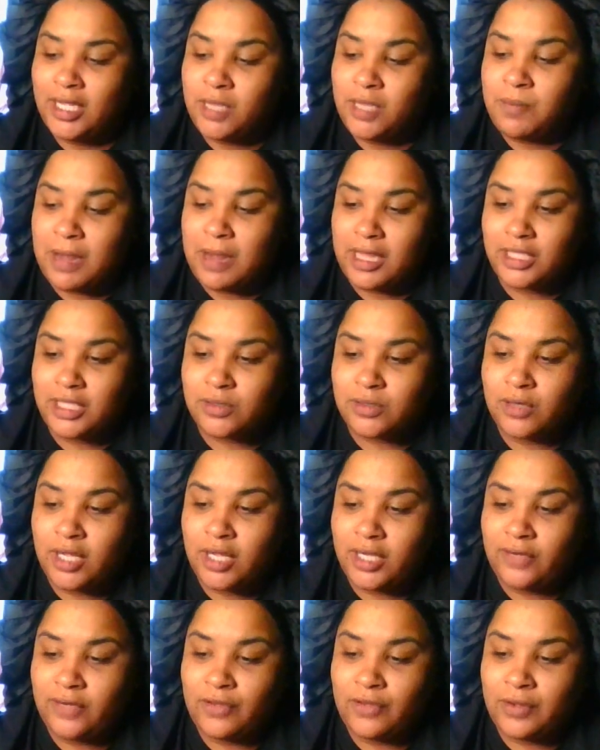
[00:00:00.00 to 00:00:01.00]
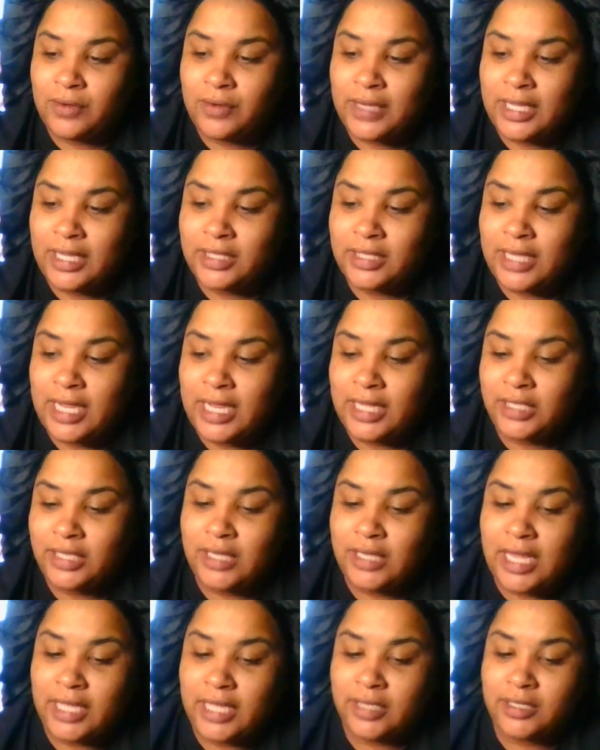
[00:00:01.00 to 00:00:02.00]
you probably scroll on your phone
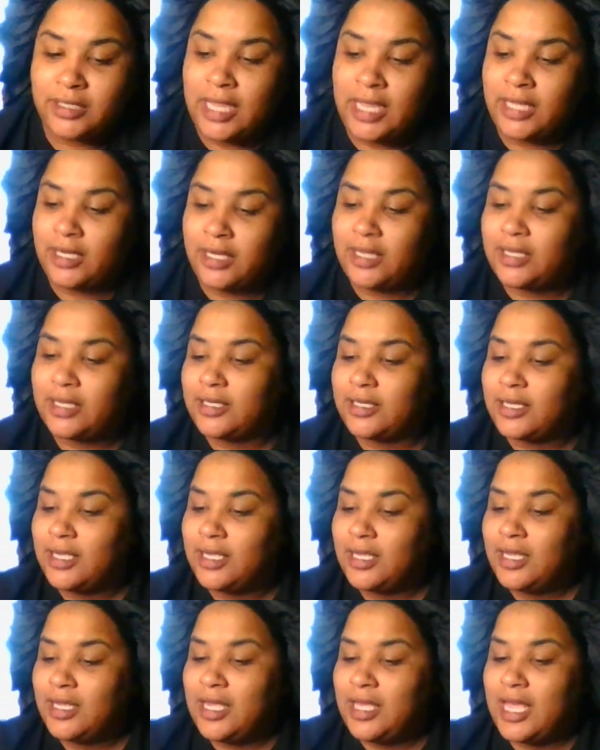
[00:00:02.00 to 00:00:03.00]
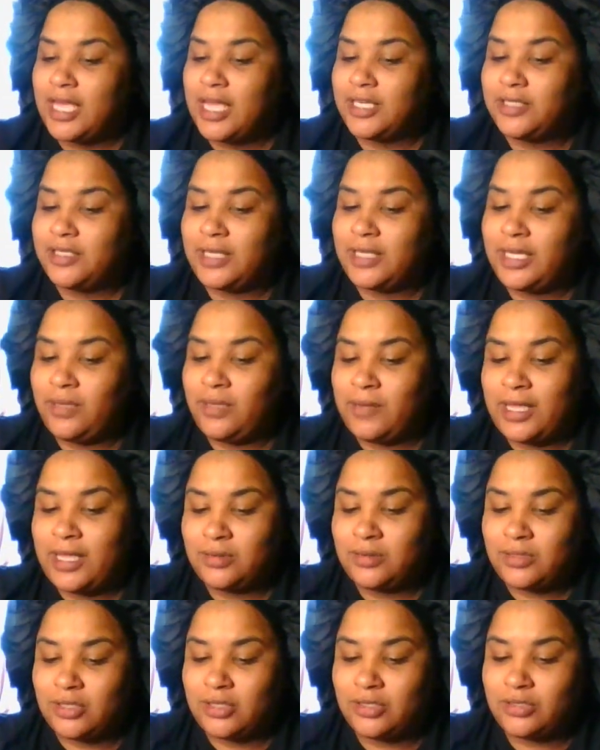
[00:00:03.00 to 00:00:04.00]
and do anyway
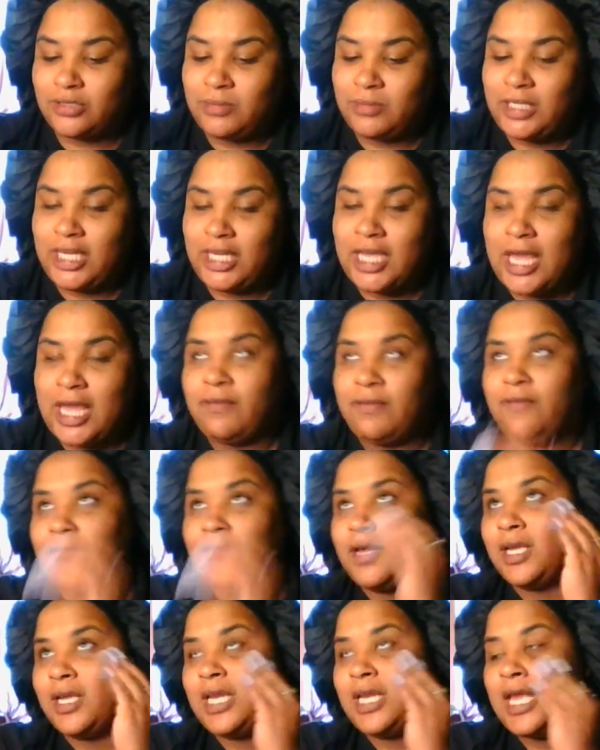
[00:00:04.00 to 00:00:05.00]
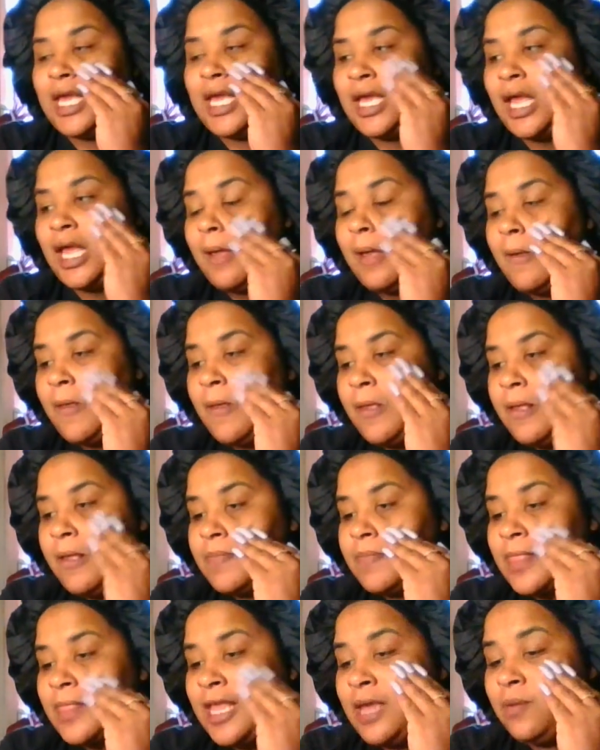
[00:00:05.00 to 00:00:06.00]
through social media every fucking day.
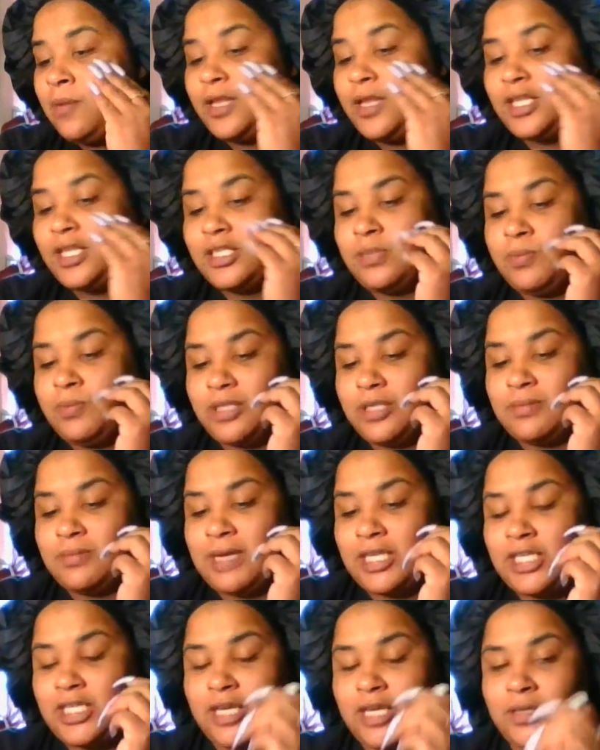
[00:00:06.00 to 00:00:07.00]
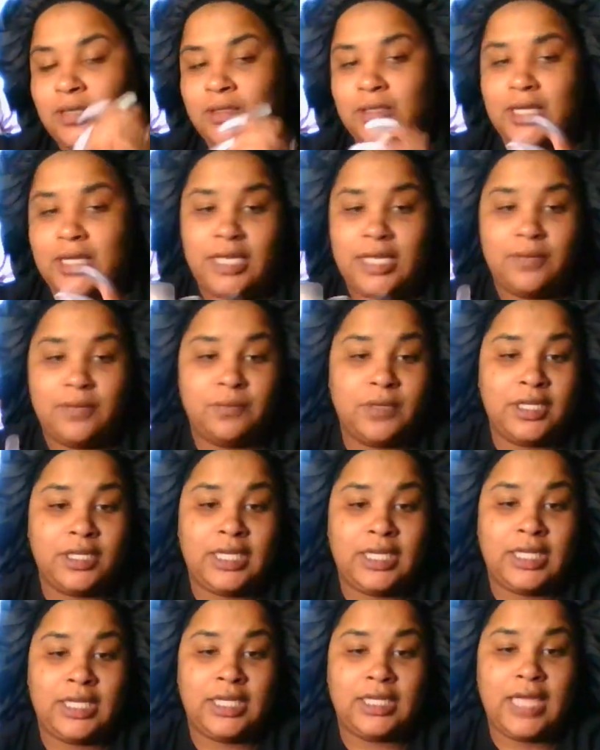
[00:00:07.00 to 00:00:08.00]
It really supports my channel. It
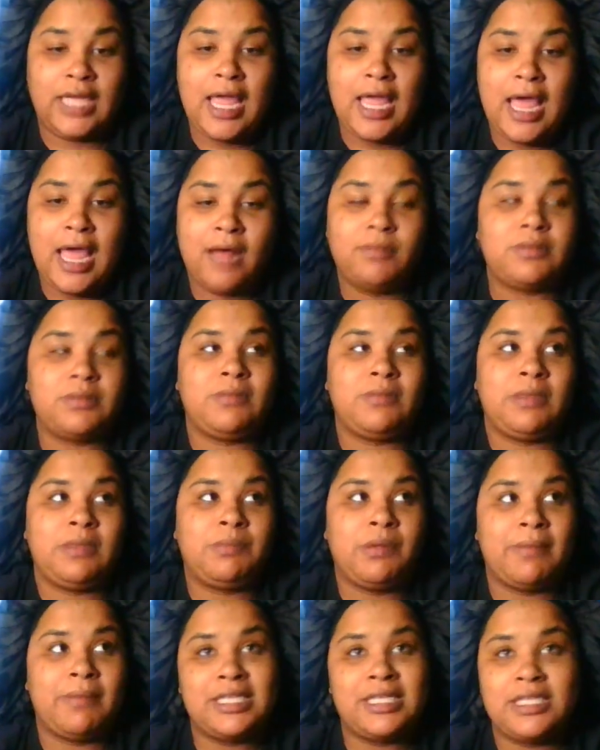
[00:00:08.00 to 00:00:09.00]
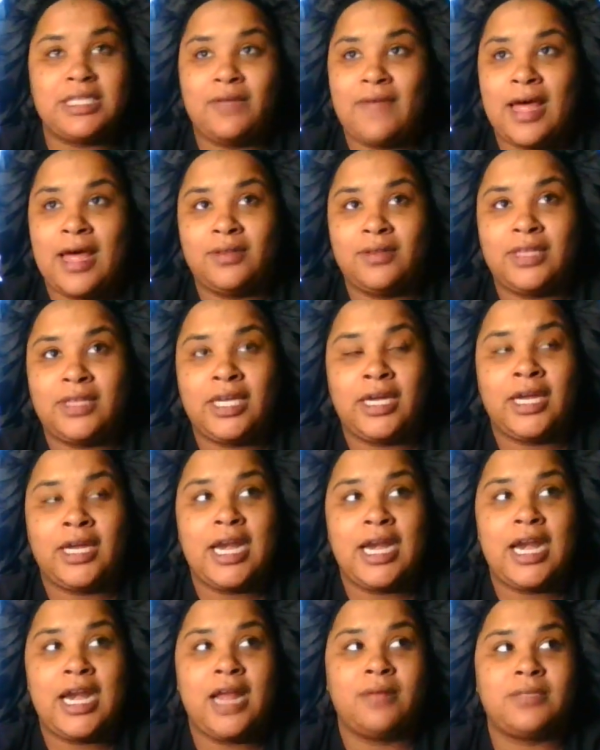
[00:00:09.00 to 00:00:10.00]
really helps me put myself out there,
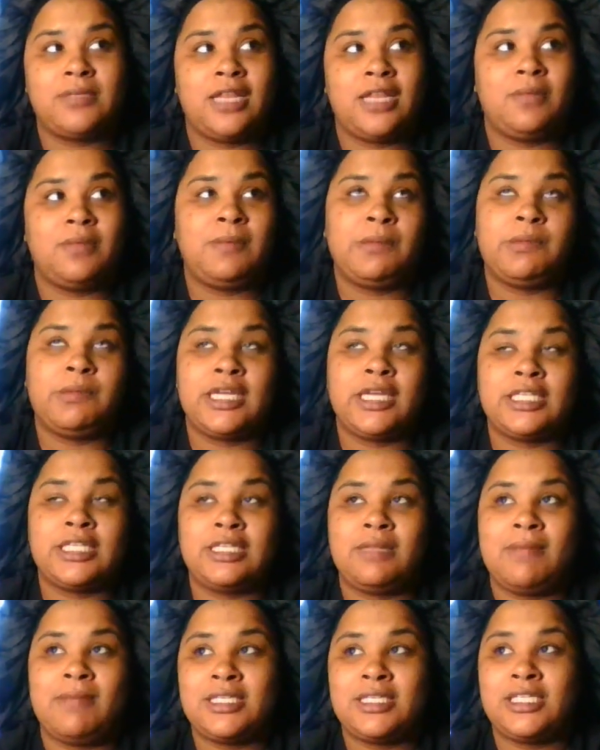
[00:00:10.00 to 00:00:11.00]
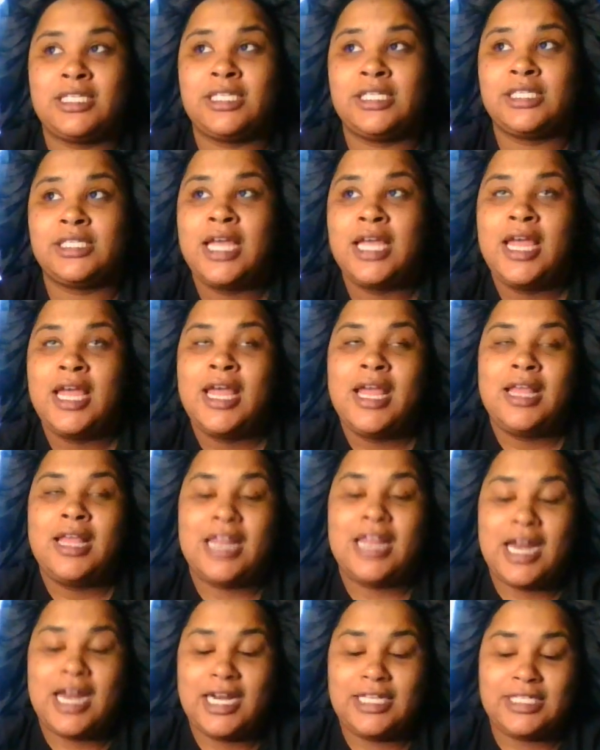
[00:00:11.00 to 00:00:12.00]
and it helps other people get to the messages
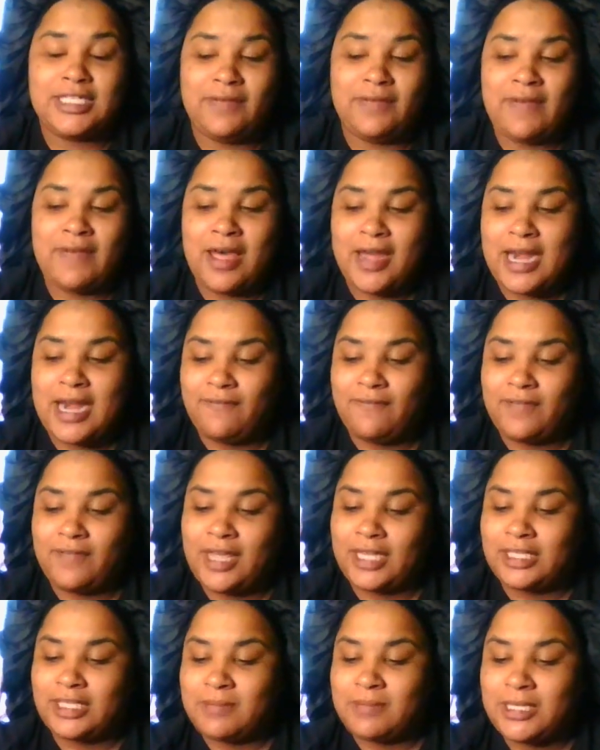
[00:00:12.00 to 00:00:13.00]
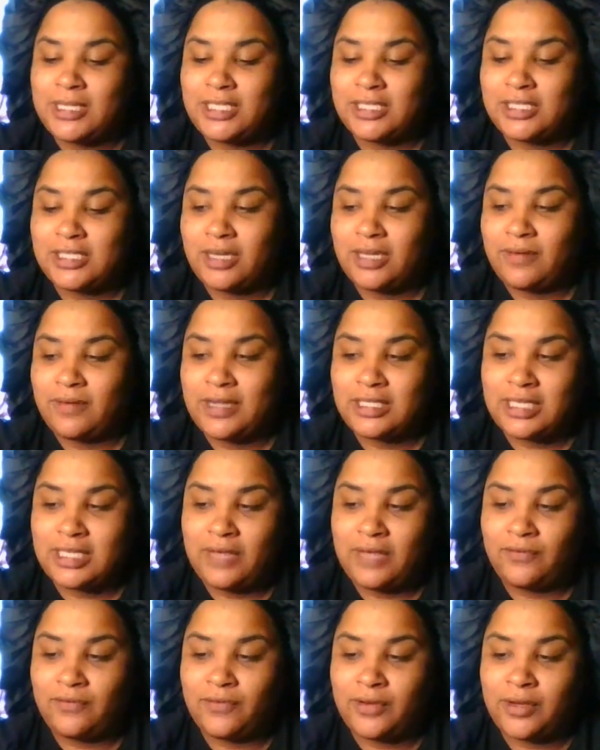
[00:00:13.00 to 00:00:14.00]
that I need to give out. And I feel like this message is going to
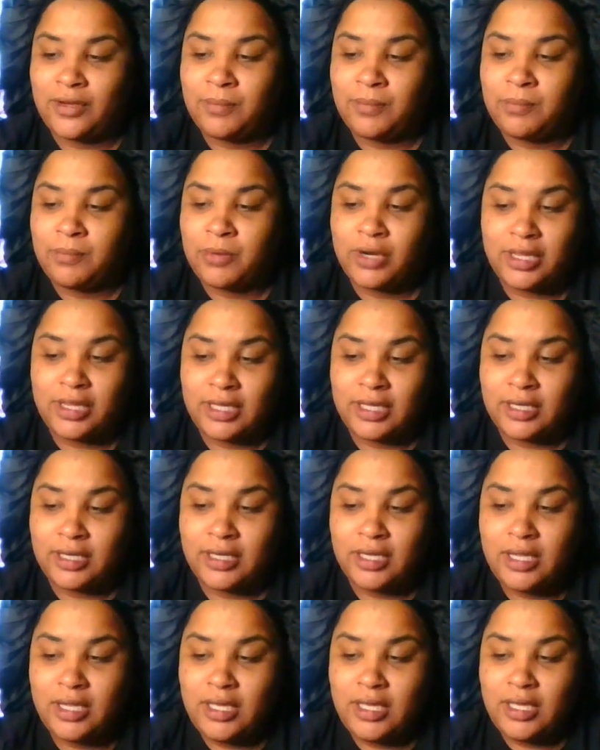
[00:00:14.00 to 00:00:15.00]
resonate for more than,